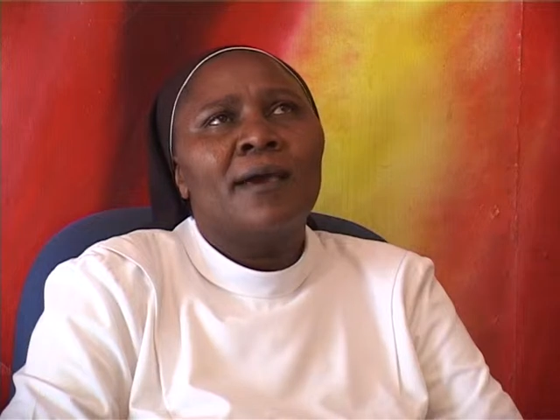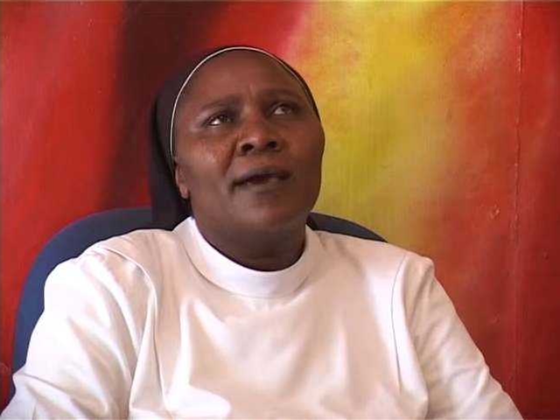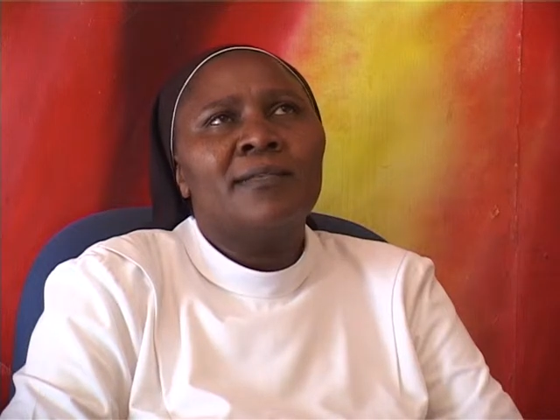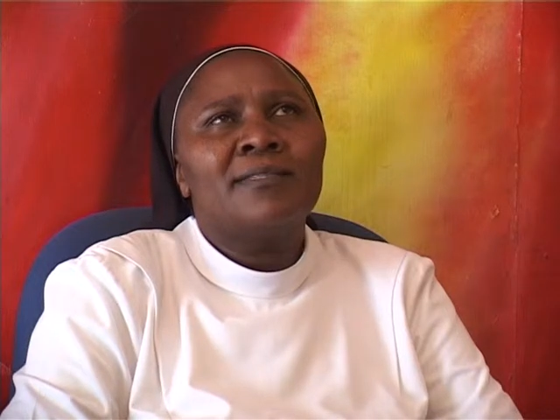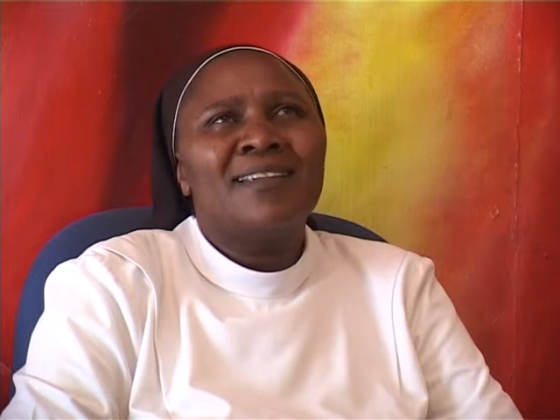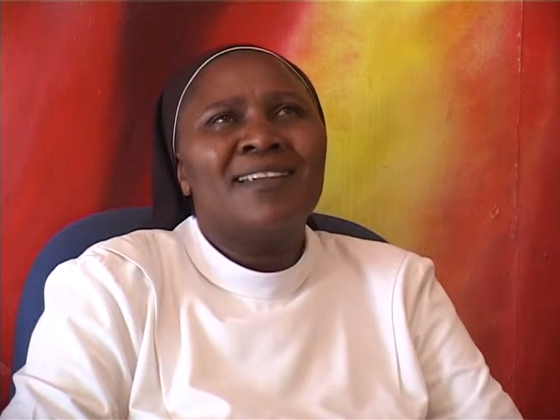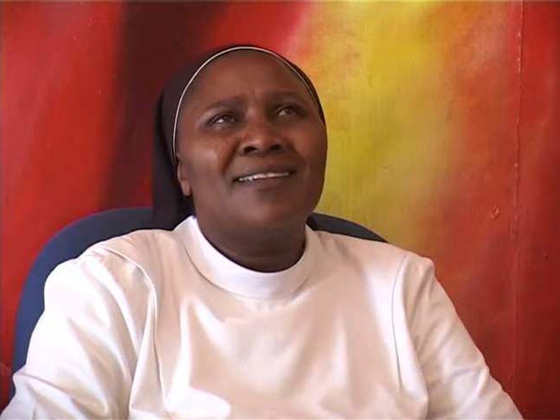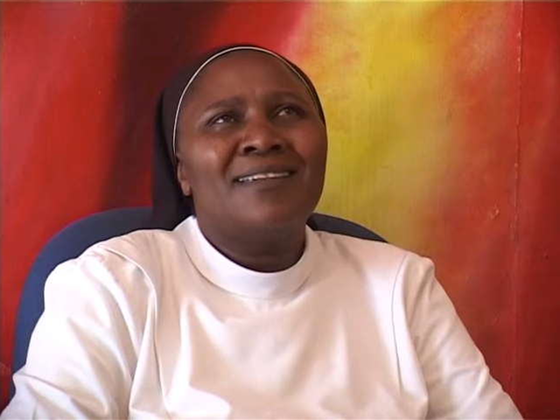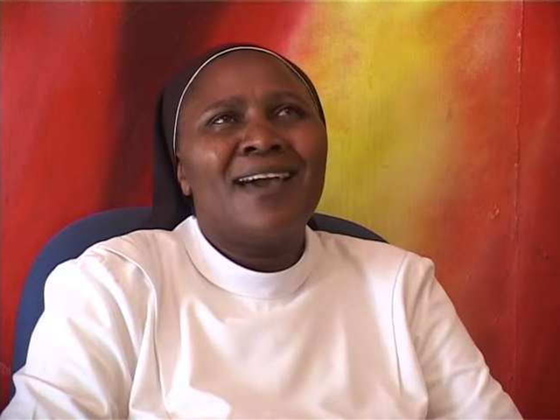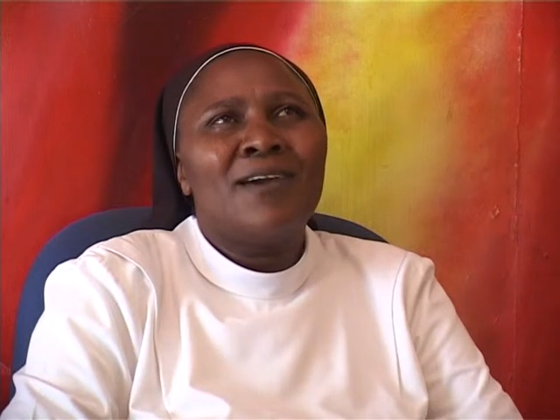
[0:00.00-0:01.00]
I
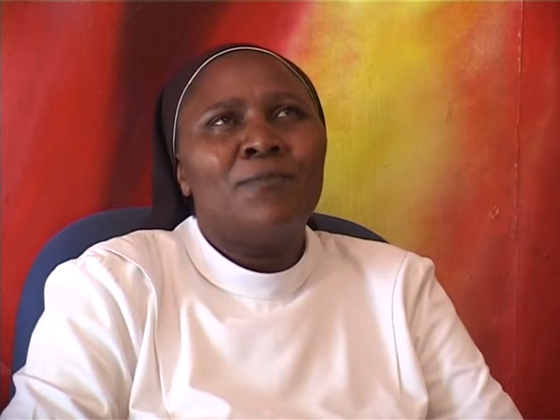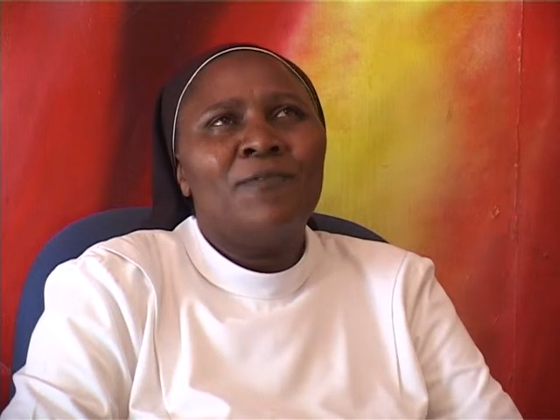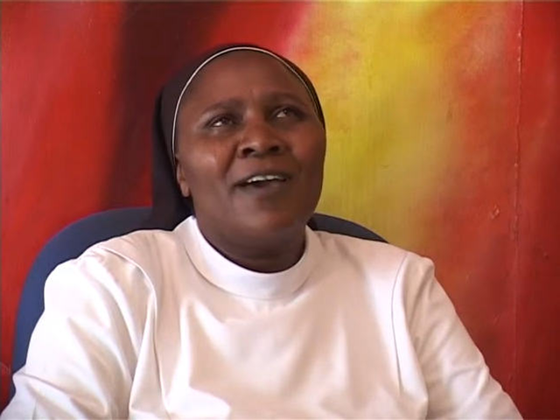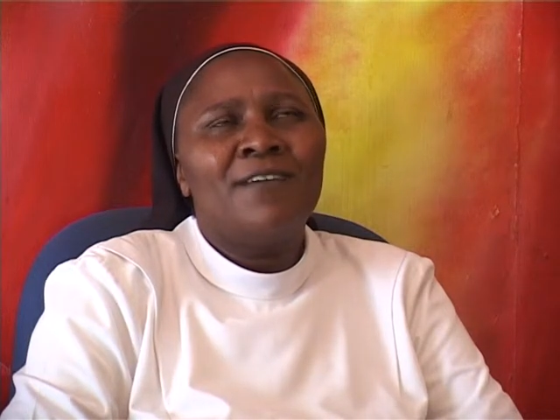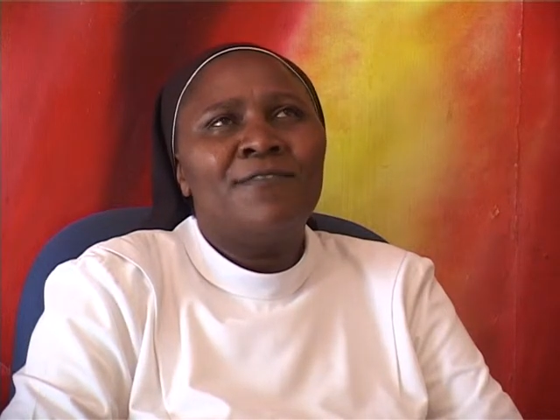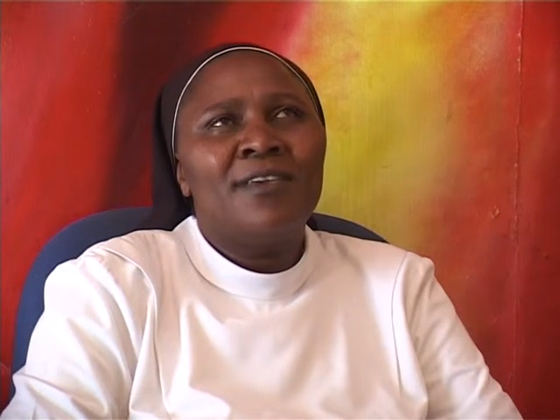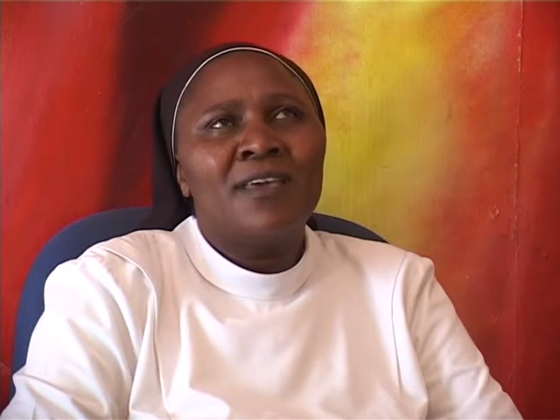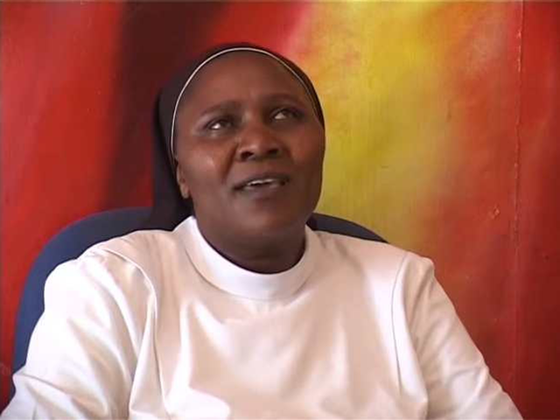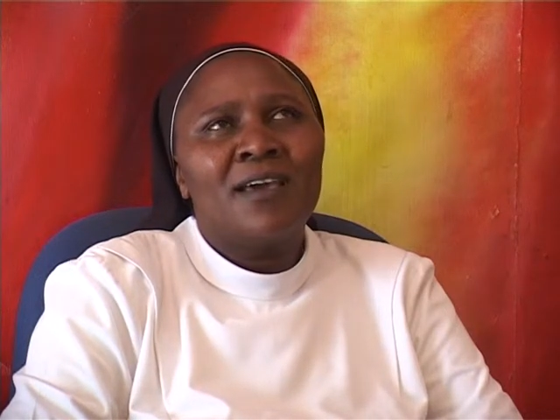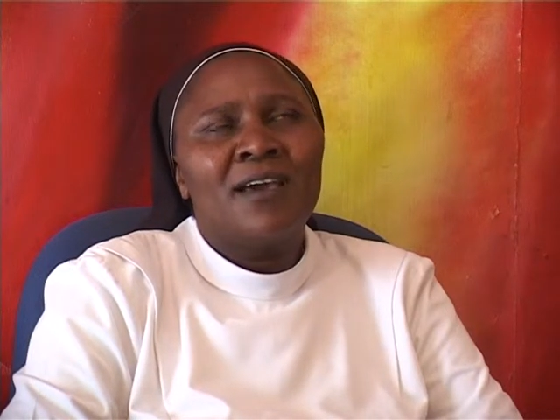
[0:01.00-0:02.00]
started
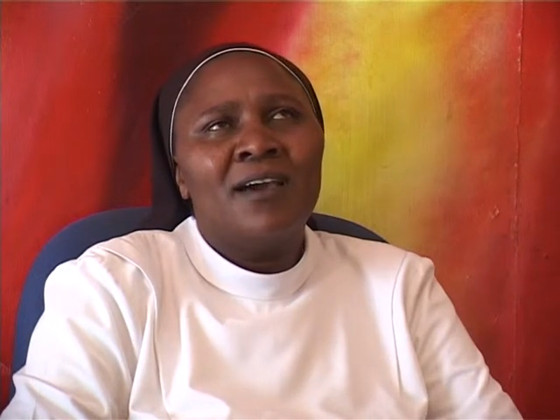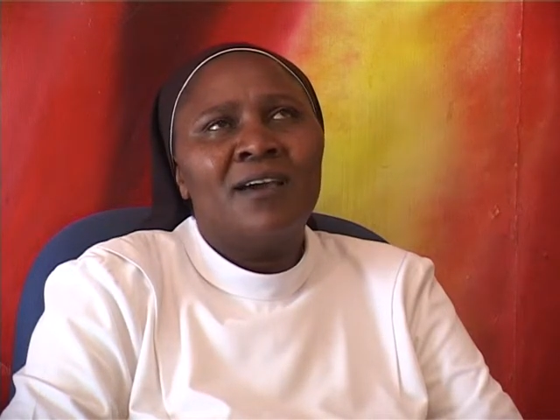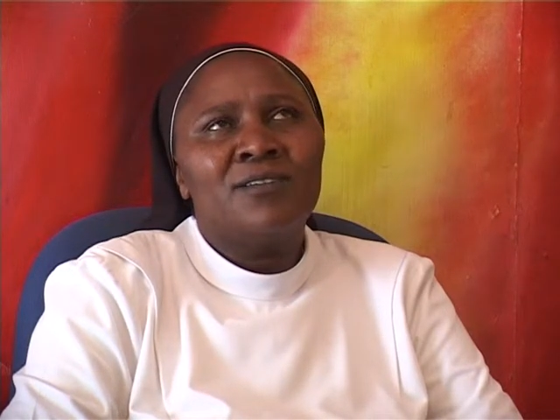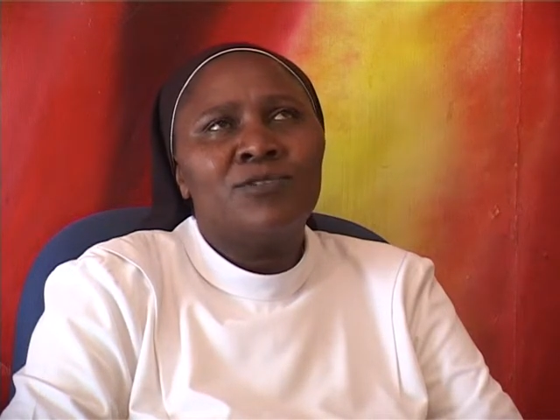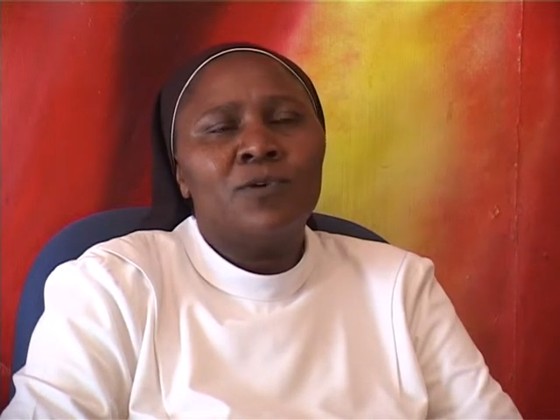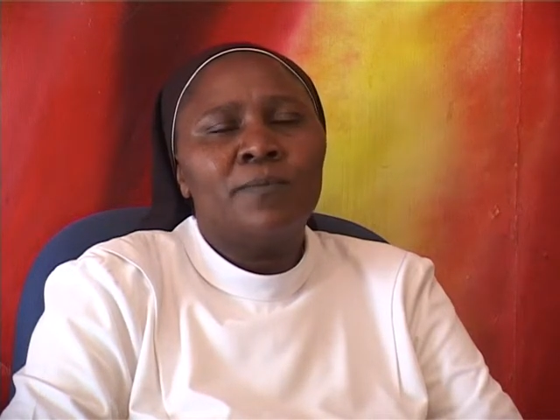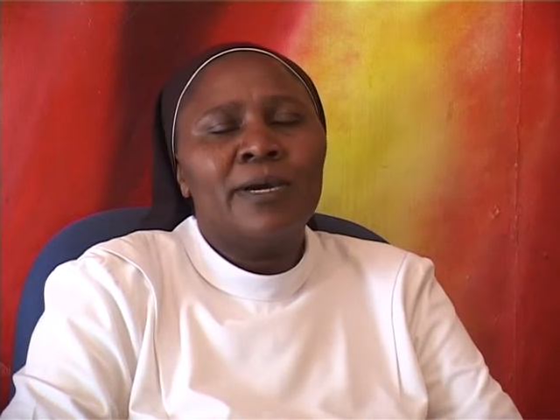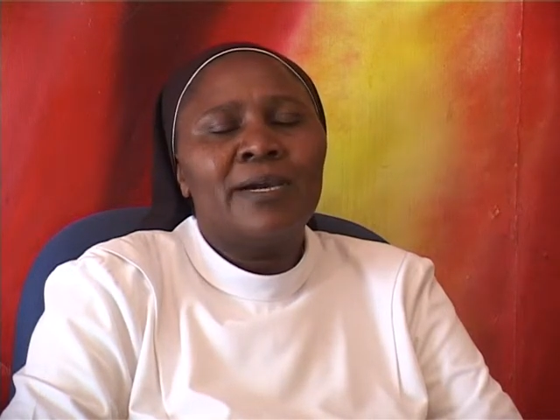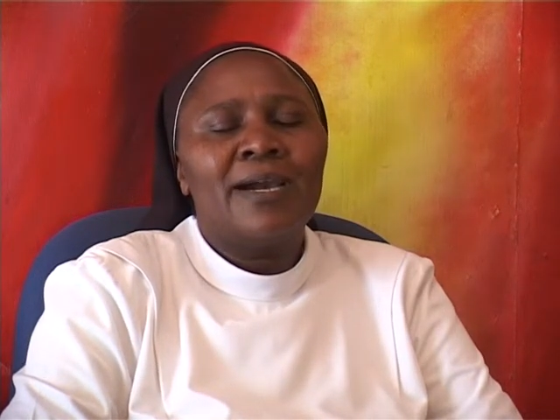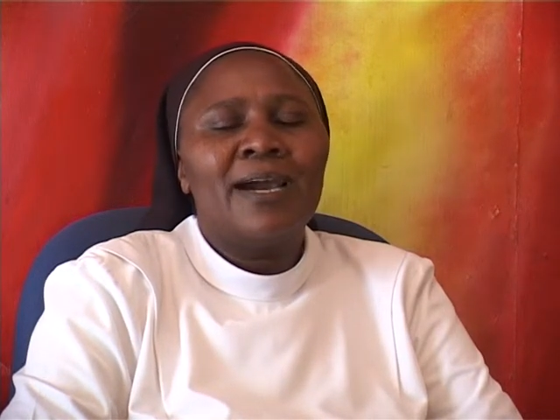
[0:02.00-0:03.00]
having
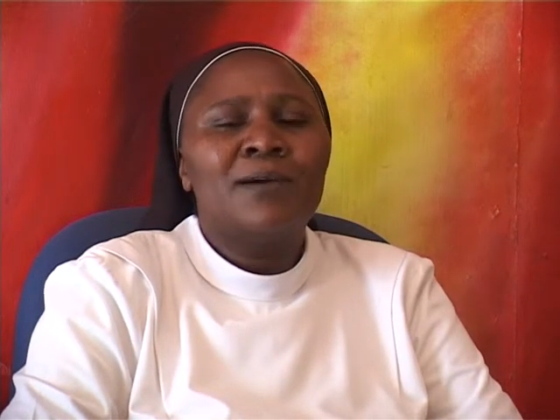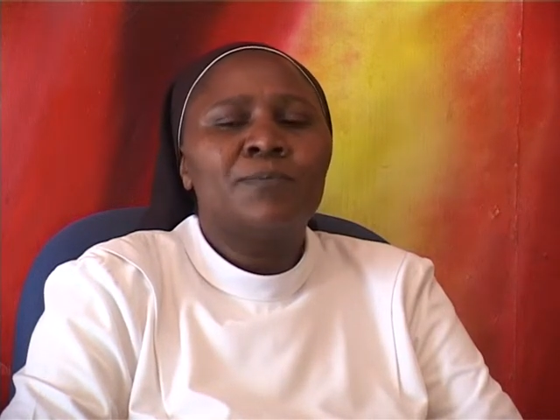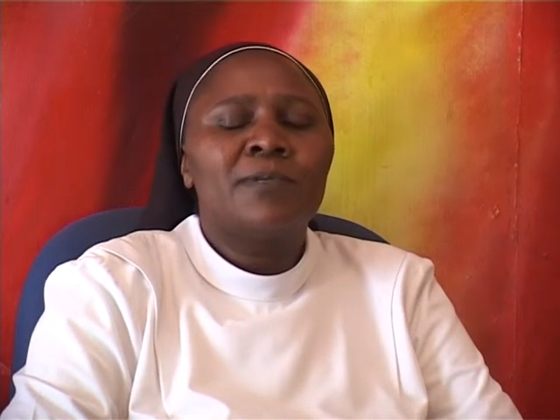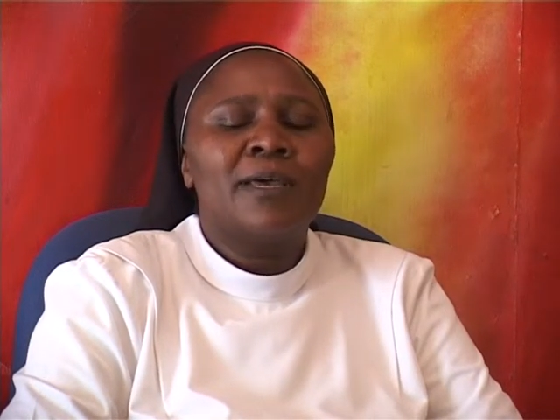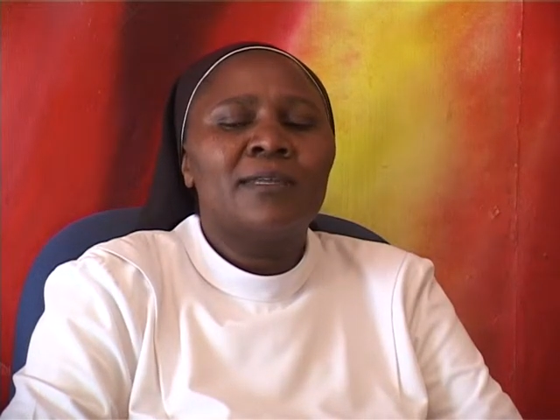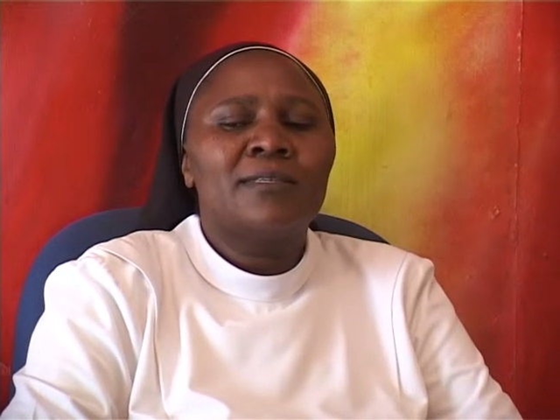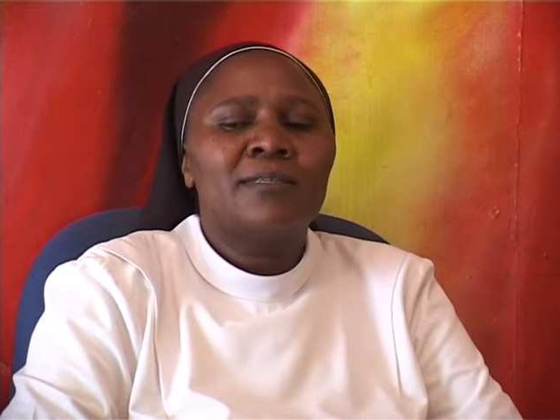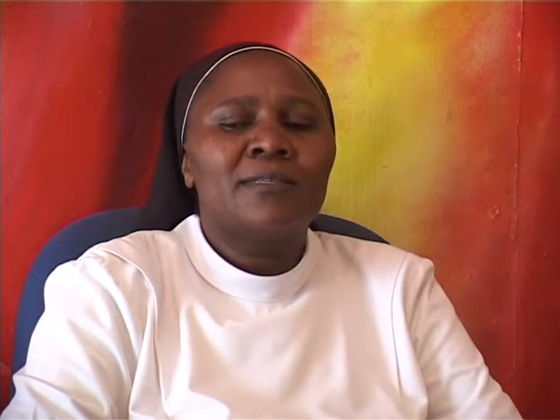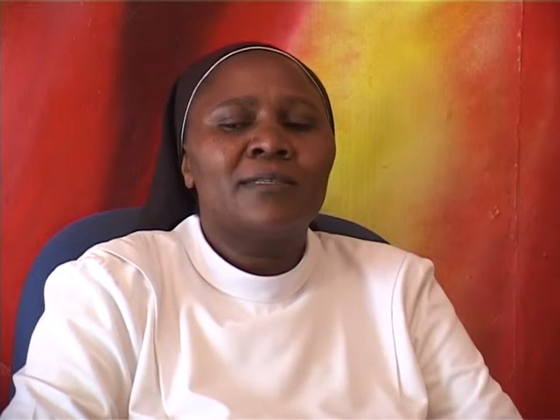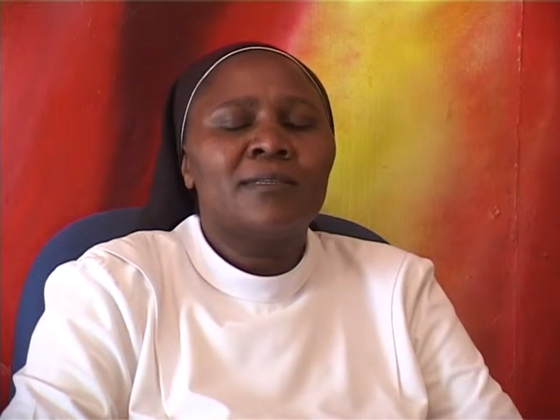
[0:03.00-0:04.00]
stomach
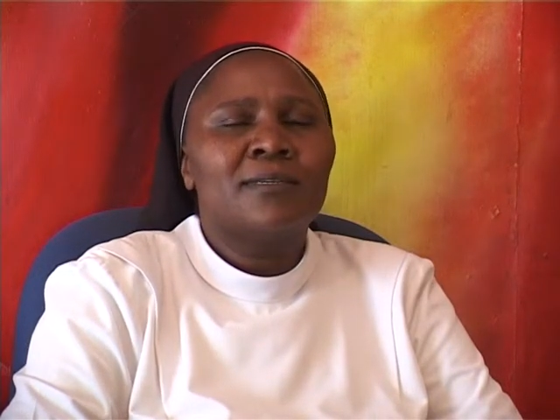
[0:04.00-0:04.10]
upsets.